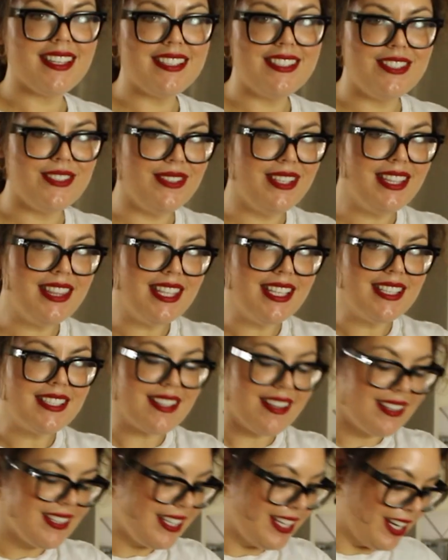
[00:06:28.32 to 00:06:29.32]
Doing things
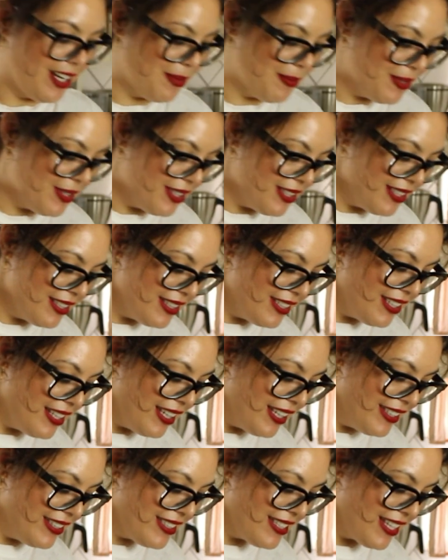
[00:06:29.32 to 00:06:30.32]
on camera
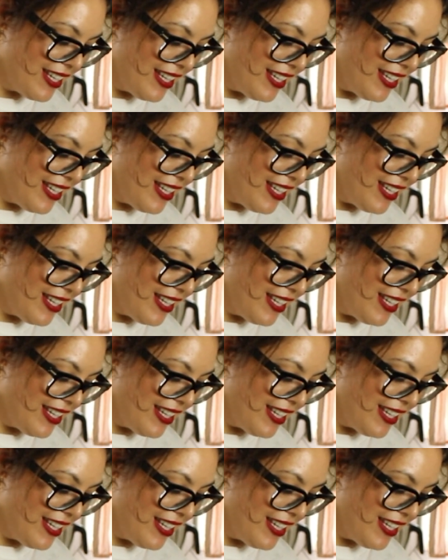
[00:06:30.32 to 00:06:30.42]
is